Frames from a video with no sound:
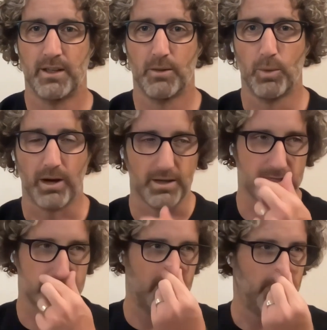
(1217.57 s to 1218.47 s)

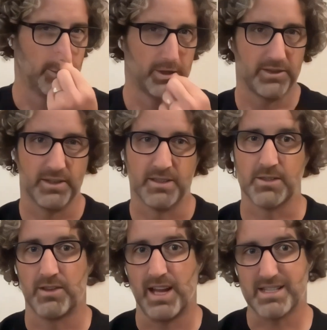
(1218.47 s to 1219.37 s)
Whereas if you look at the
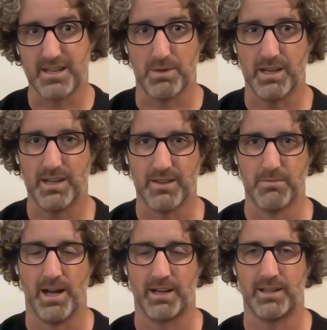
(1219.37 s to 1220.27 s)
sort of SME end of the
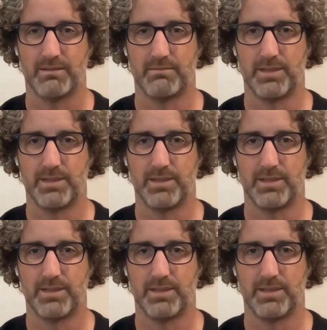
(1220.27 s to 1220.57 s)
market,